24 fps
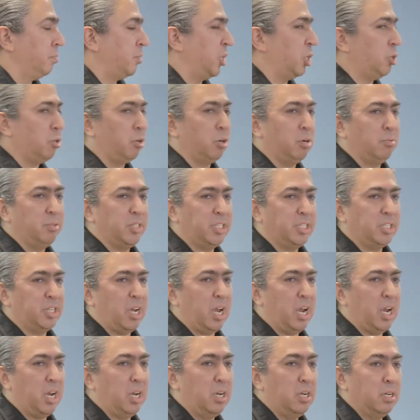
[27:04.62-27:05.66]
The court would
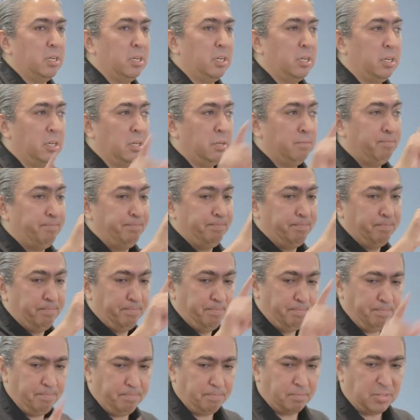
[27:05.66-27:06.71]
say,
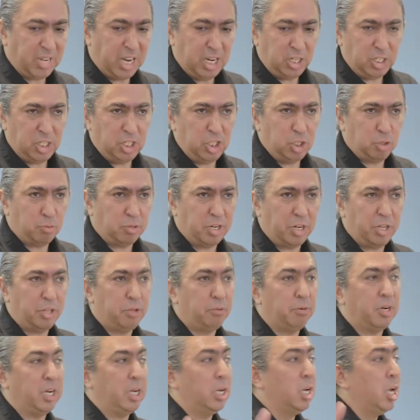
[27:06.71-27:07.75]

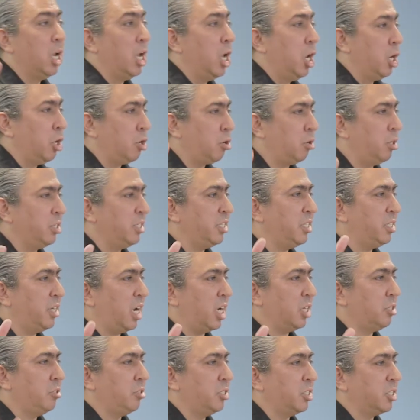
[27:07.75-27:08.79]
1823, according to the
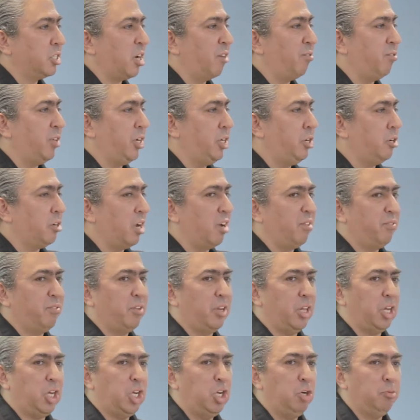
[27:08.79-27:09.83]
doctrine of discovery, you're not
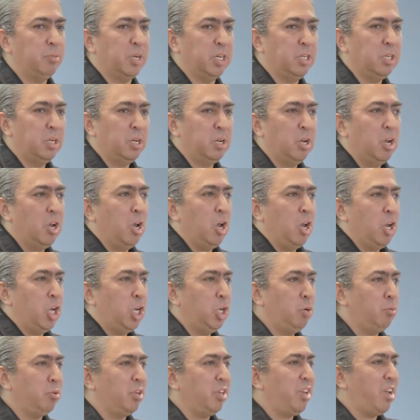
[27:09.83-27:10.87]
fully human.
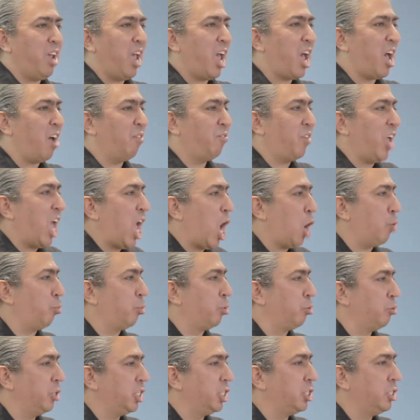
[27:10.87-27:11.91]
You only have
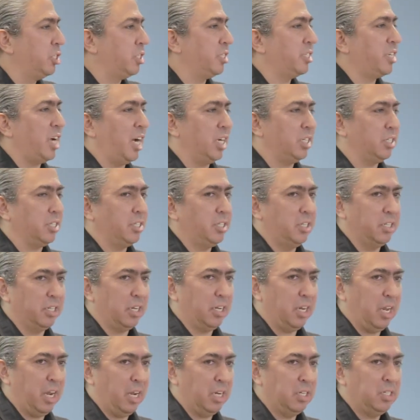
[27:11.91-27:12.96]
aboriginal title to the
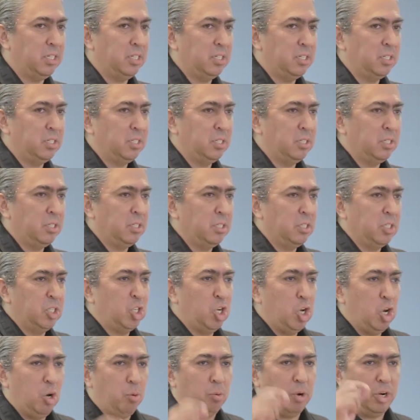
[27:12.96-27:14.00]
land,
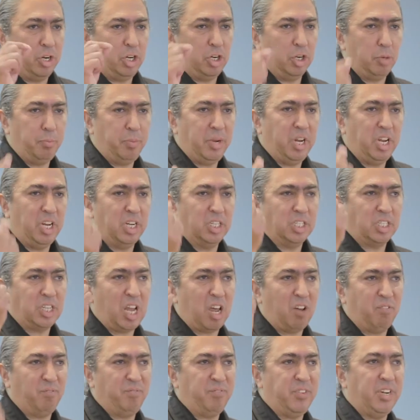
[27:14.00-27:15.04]
while Europeans
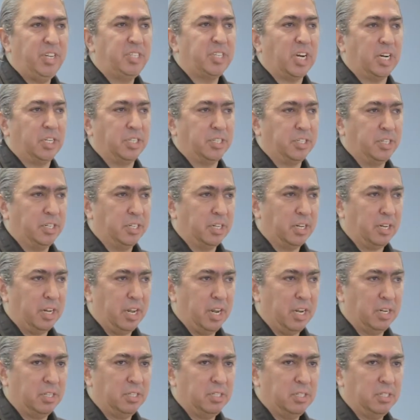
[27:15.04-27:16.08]
have fee title to the
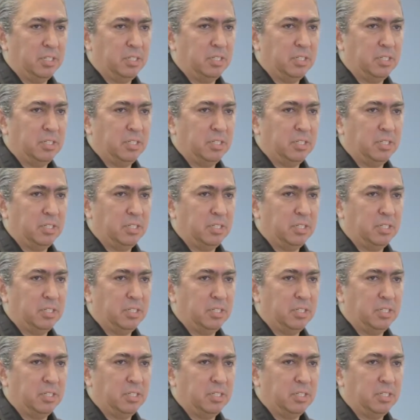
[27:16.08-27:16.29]
land.